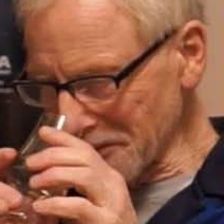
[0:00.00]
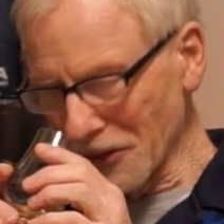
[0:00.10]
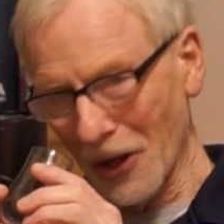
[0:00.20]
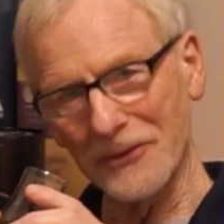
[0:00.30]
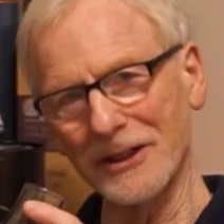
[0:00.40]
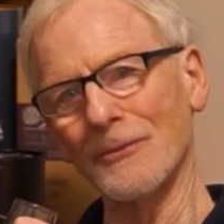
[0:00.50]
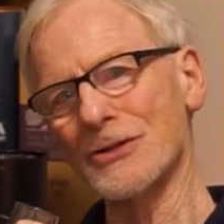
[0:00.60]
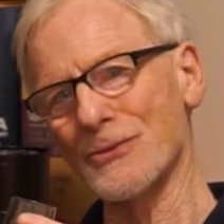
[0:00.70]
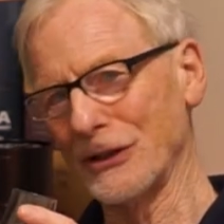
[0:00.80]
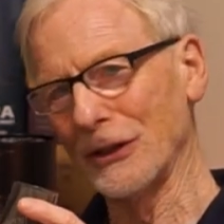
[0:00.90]
not that I
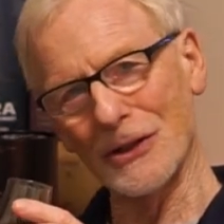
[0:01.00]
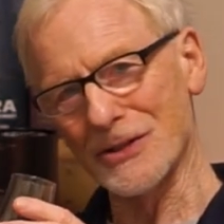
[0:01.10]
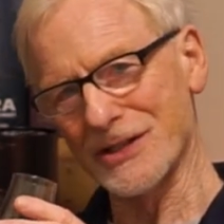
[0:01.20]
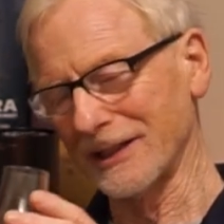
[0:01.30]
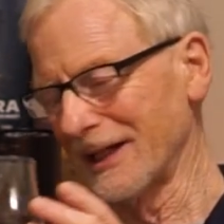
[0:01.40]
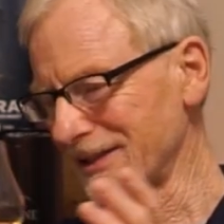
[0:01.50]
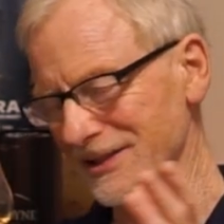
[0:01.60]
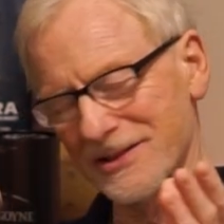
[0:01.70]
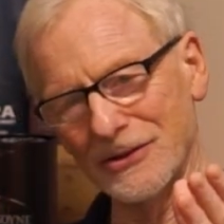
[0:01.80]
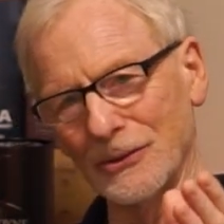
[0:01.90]
was rehearsing, I
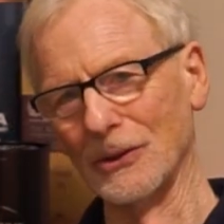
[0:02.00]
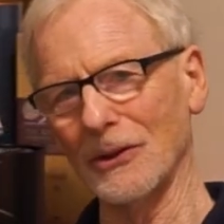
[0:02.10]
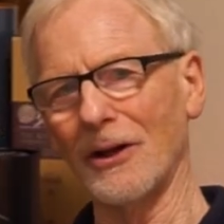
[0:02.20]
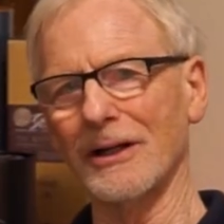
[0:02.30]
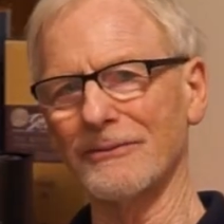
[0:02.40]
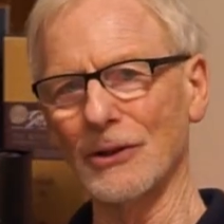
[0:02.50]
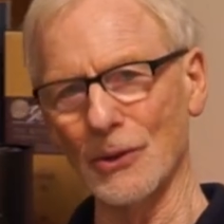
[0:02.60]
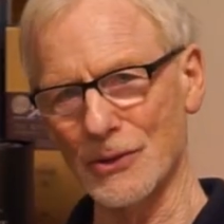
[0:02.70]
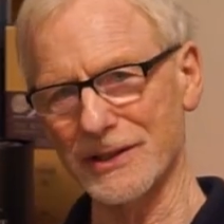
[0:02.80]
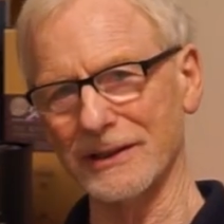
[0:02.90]
just do a lot of
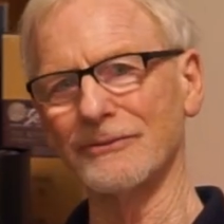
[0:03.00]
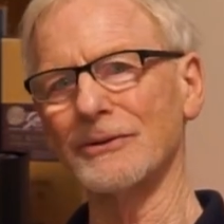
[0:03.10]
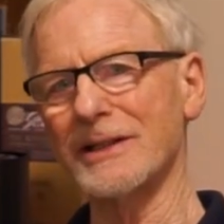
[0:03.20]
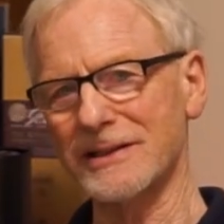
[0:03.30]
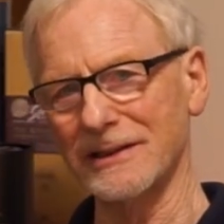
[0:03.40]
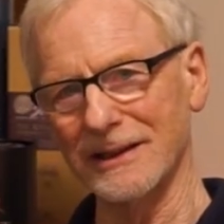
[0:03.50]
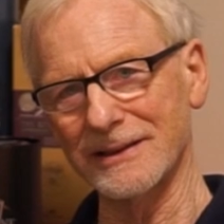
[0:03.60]
nosing of whiskey.